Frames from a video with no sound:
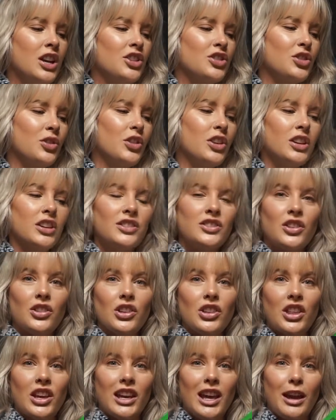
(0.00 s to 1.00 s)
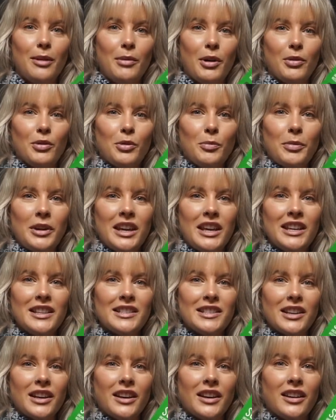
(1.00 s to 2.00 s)
So then I saw that they came out with
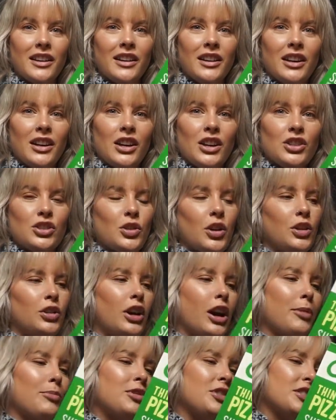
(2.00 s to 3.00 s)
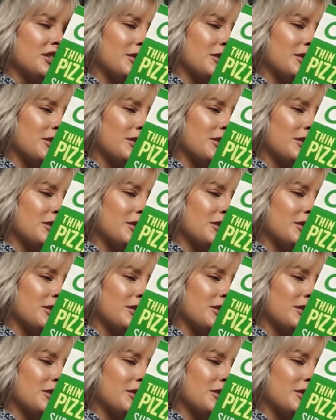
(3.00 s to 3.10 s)
pizza. So I grabbed the